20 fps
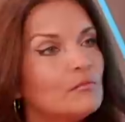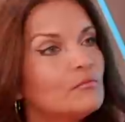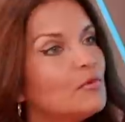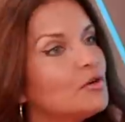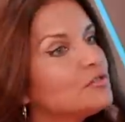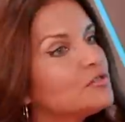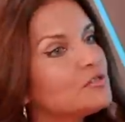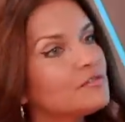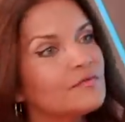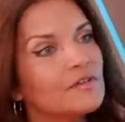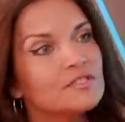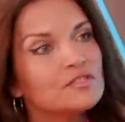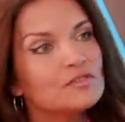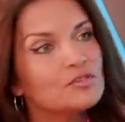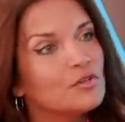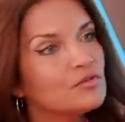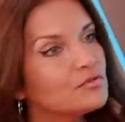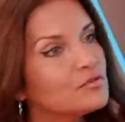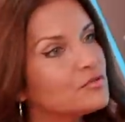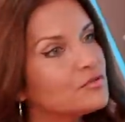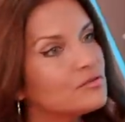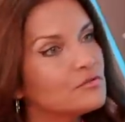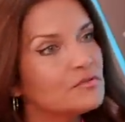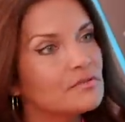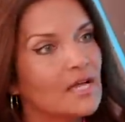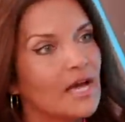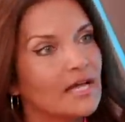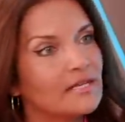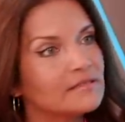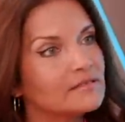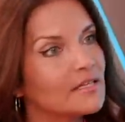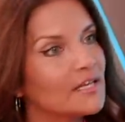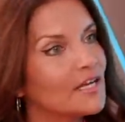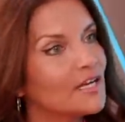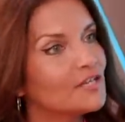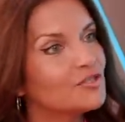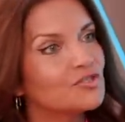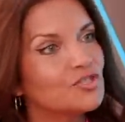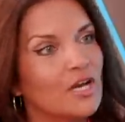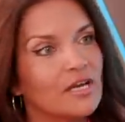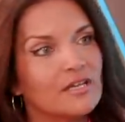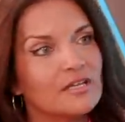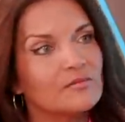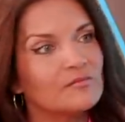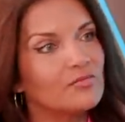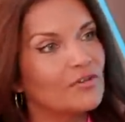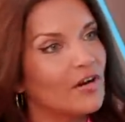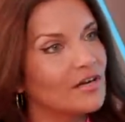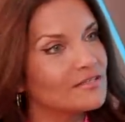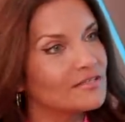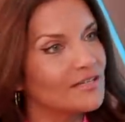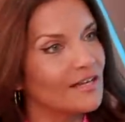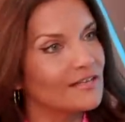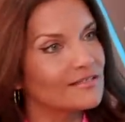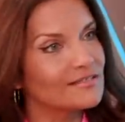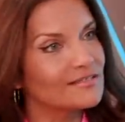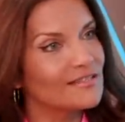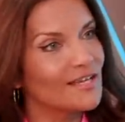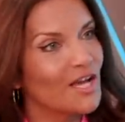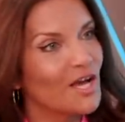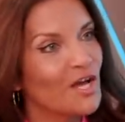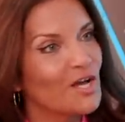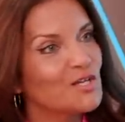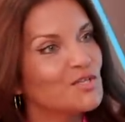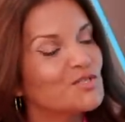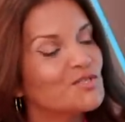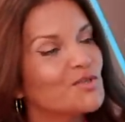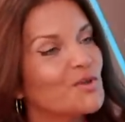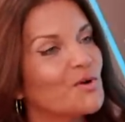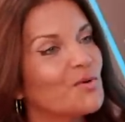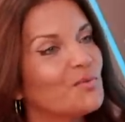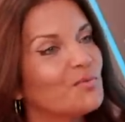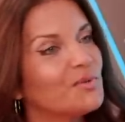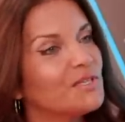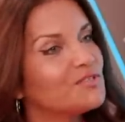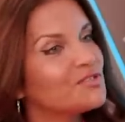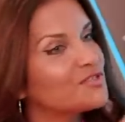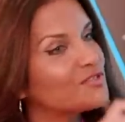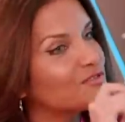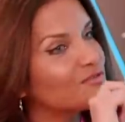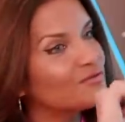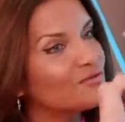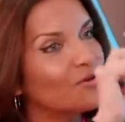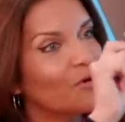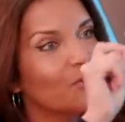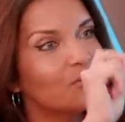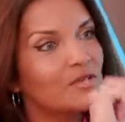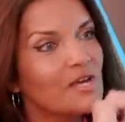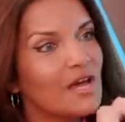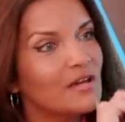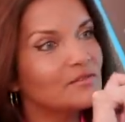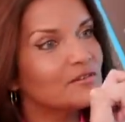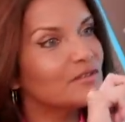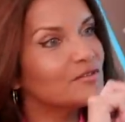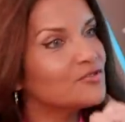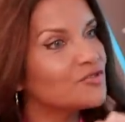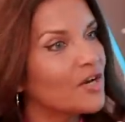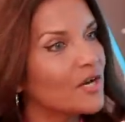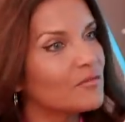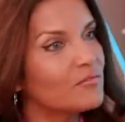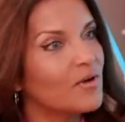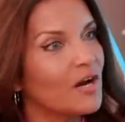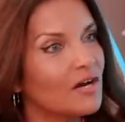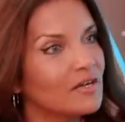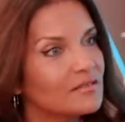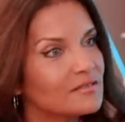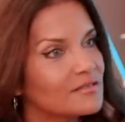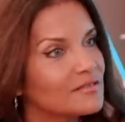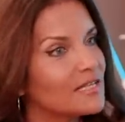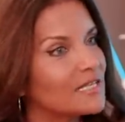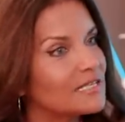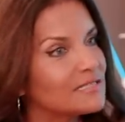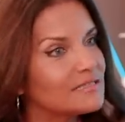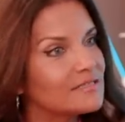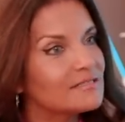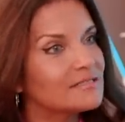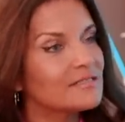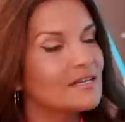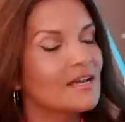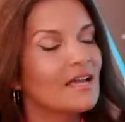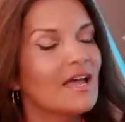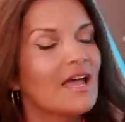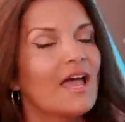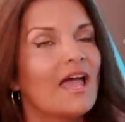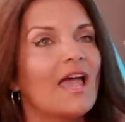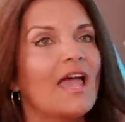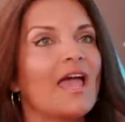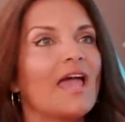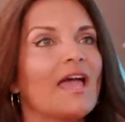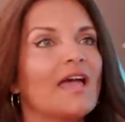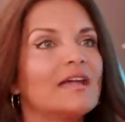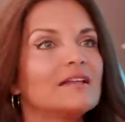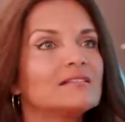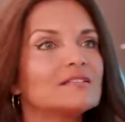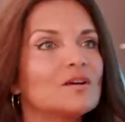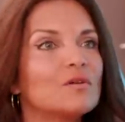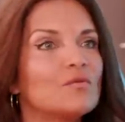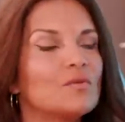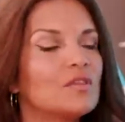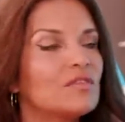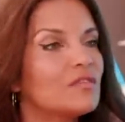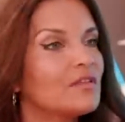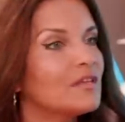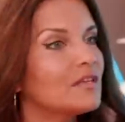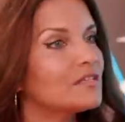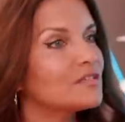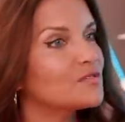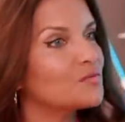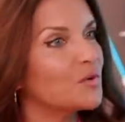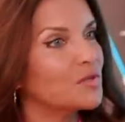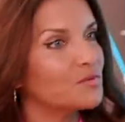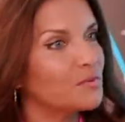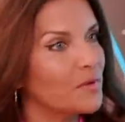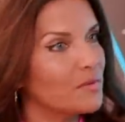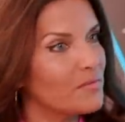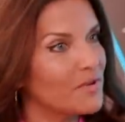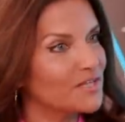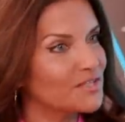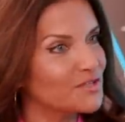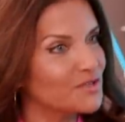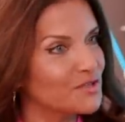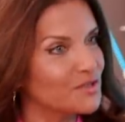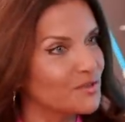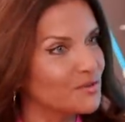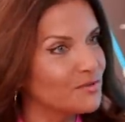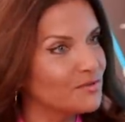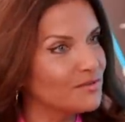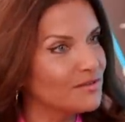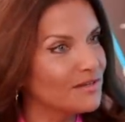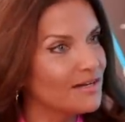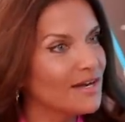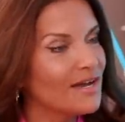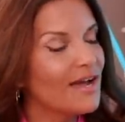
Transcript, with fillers: Most of us don't do that check in process. So we just go down the checkbox list and we think it's what we're meant to do.